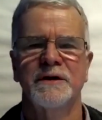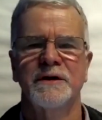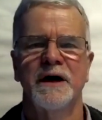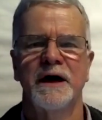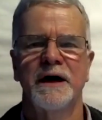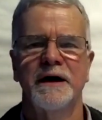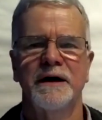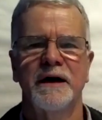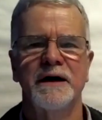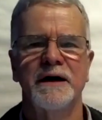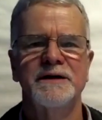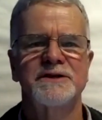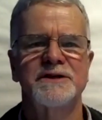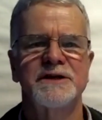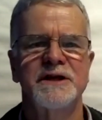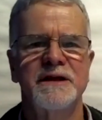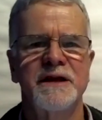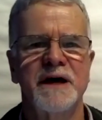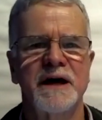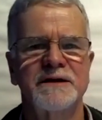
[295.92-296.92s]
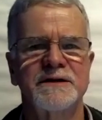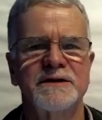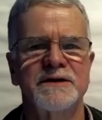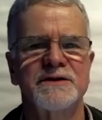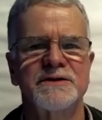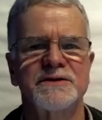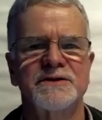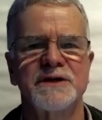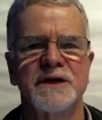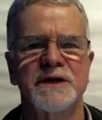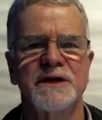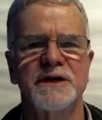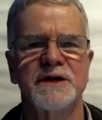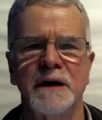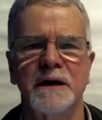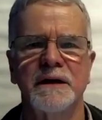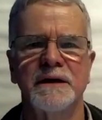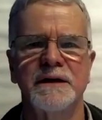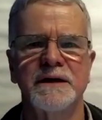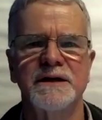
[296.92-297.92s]
And I see that as
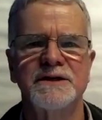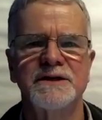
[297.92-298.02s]
an